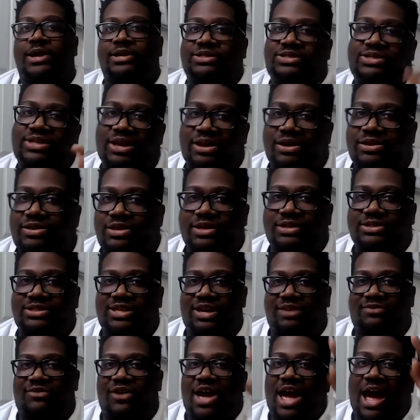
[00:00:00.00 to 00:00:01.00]
Tell
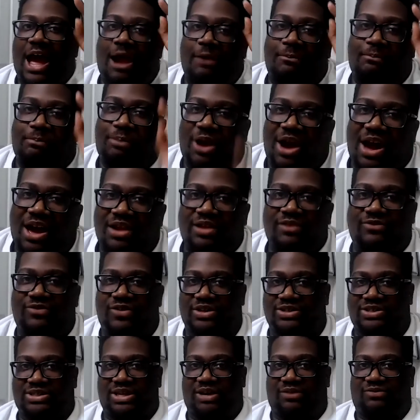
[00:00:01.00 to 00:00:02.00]
yourself how proud of
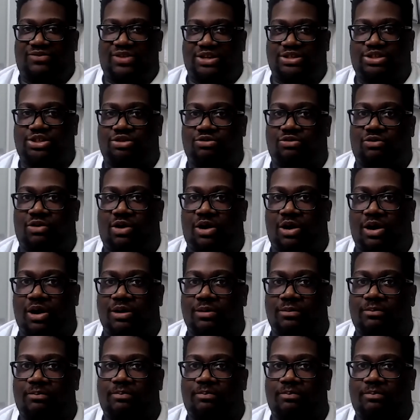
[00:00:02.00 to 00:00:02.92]
yourself that you are.